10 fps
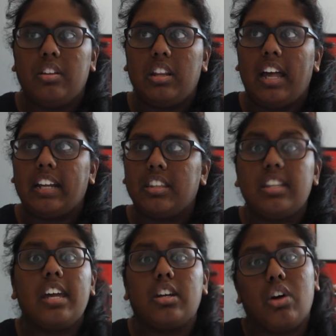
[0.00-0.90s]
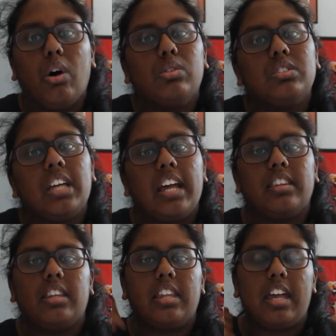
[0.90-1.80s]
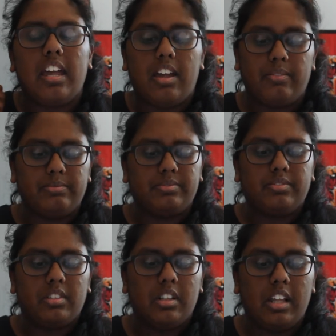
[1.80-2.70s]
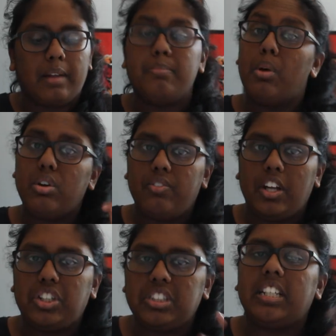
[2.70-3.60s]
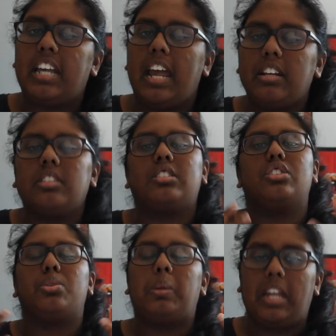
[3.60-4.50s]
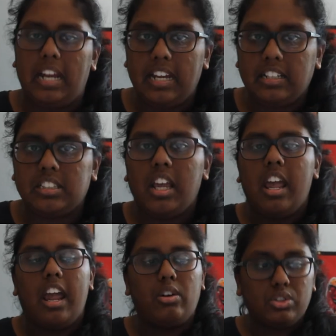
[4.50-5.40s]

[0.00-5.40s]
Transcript: like, their goals and their, like, motivations, again, to do with Higgs, and